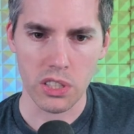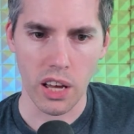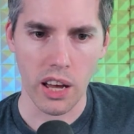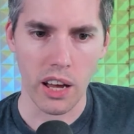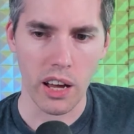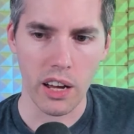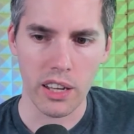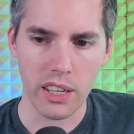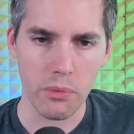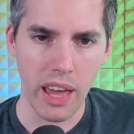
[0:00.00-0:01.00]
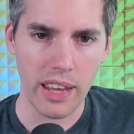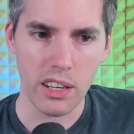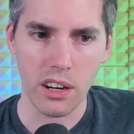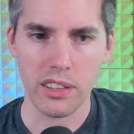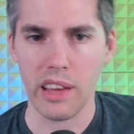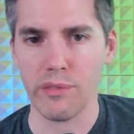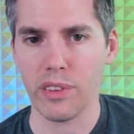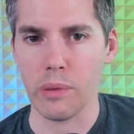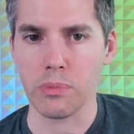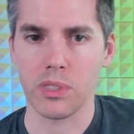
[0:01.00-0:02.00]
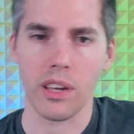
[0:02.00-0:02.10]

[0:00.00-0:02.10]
It can be any card that flips,